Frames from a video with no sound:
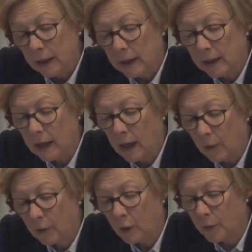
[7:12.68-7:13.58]
In
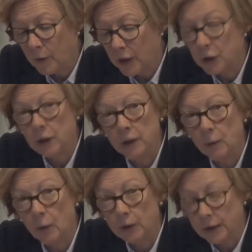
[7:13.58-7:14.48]
our cooperation in the
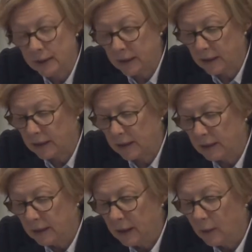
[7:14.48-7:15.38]
water sector,
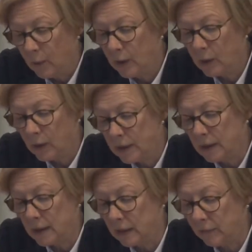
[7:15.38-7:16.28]
we
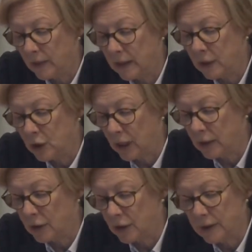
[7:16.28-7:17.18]
constantly face
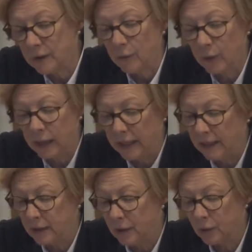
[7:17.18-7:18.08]
challenges
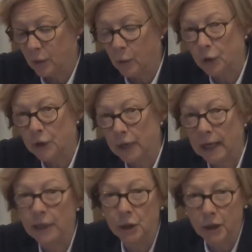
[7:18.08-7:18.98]
related to the
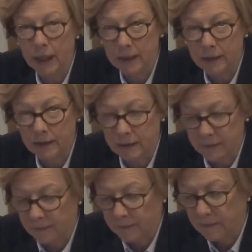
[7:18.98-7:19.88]
water-energy
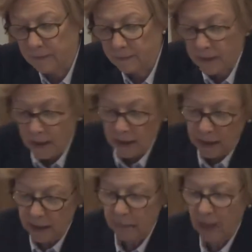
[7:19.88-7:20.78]
nexus.
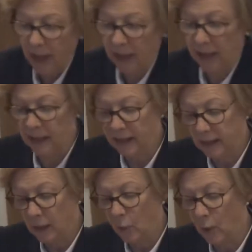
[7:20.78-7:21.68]
Let me highlight
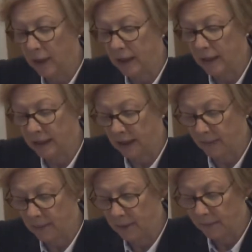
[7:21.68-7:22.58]
one
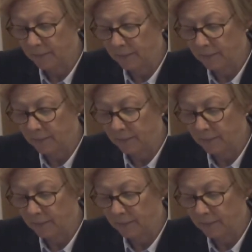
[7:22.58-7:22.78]
example.